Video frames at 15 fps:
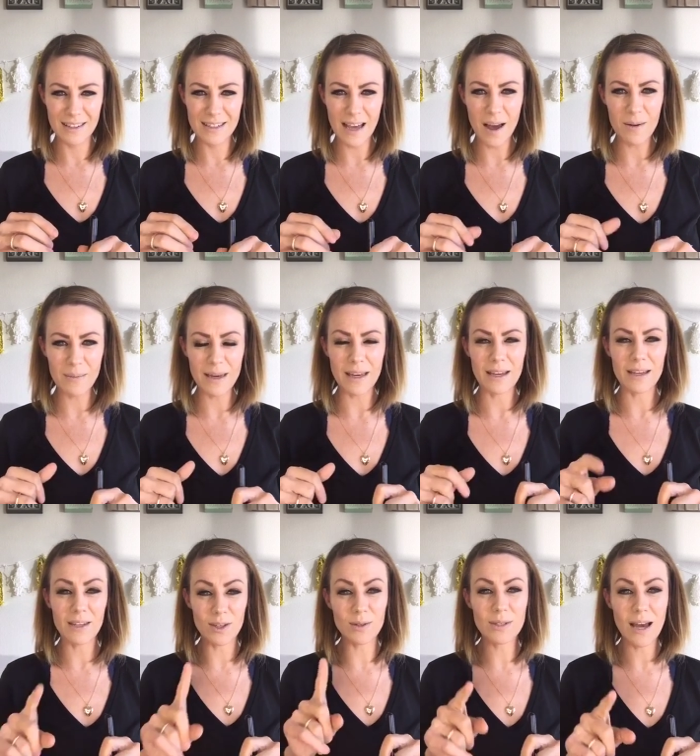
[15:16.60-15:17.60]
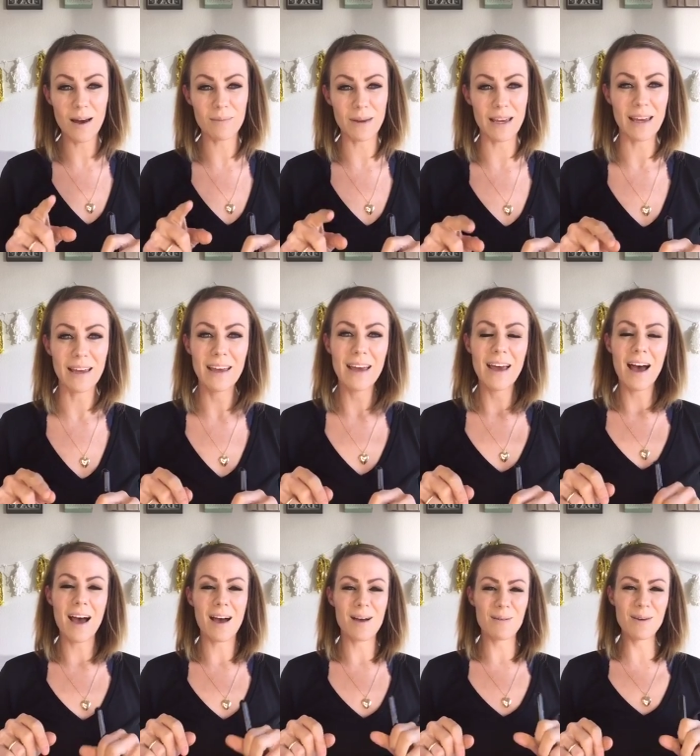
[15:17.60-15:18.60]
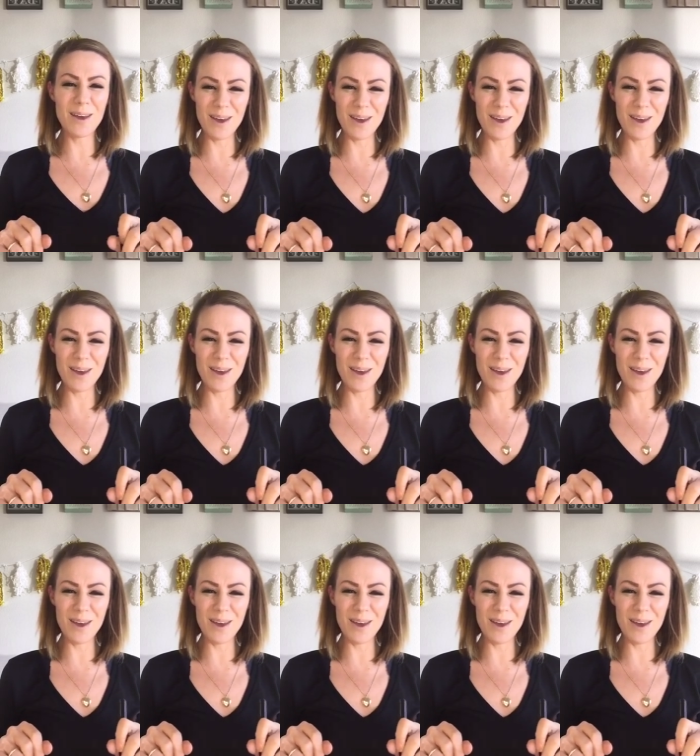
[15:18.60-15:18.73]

Tell me, you tell me. Um,